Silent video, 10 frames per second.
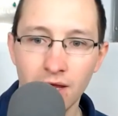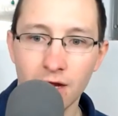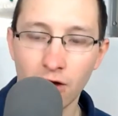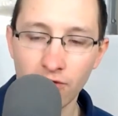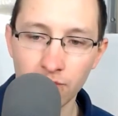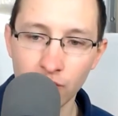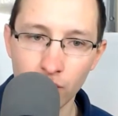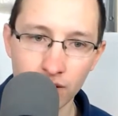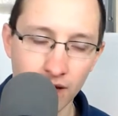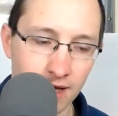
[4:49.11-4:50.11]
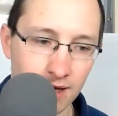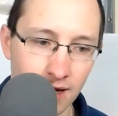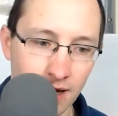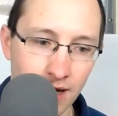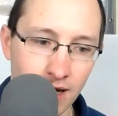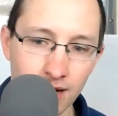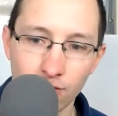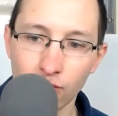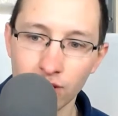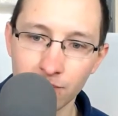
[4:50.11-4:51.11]
If I'm doing like any kind
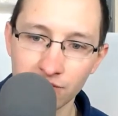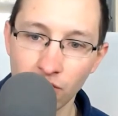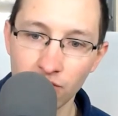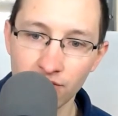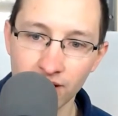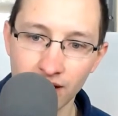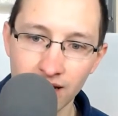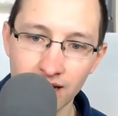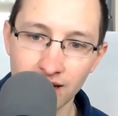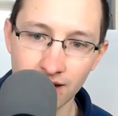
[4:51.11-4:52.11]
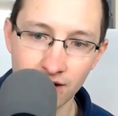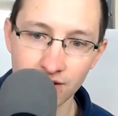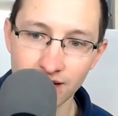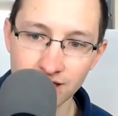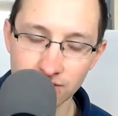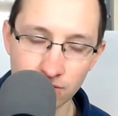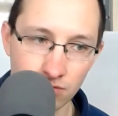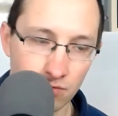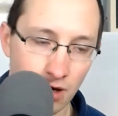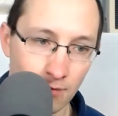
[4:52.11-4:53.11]
of a rhythm guitar thing and I need a nice
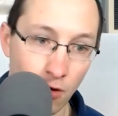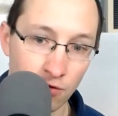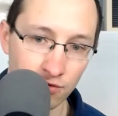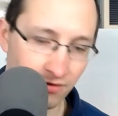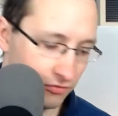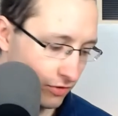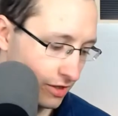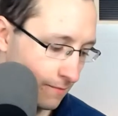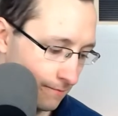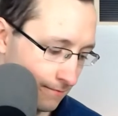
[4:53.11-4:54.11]
overdriven rhythm.